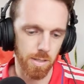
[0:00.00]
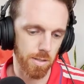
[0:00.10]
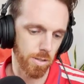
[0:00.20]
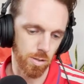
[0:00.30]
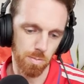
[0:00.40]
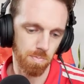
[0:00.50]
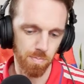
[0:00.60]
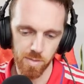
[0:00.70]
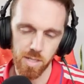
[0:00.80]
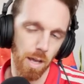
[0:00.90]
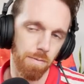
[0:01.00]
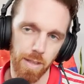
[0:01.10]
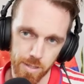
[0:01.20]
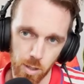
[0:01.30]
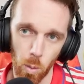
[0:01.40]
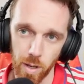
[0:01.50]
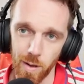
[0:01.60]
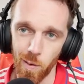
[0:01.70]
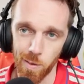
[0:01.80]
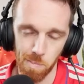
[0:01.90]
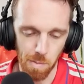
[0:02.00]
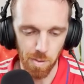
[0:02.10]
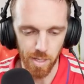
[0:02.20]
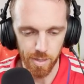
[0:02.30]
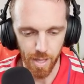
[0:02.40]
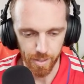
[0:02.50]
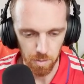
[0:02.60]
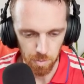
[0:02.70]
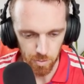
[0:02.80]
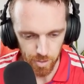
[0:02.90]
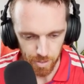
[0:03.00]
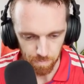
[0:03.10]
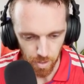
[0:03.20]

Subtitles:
just stuff that's going on maybe in that community.